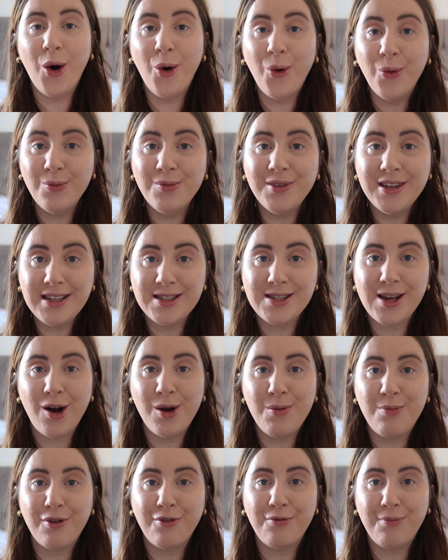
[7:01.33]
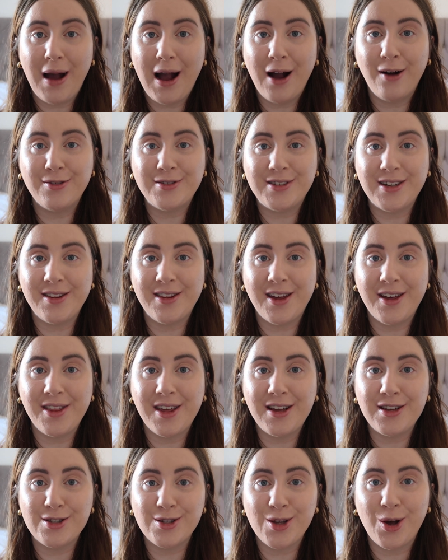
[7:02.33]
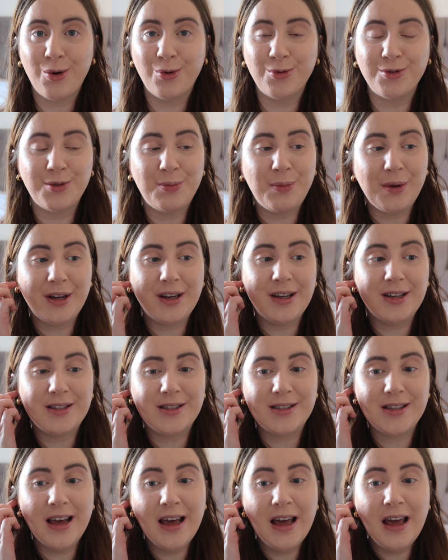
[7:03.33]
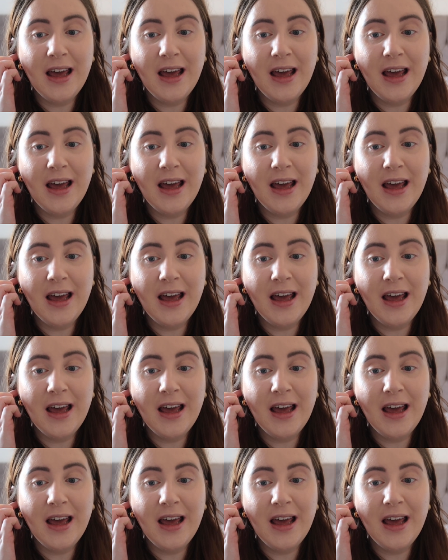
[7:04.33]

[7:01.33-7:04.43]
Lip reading: only type of powder that they sold, because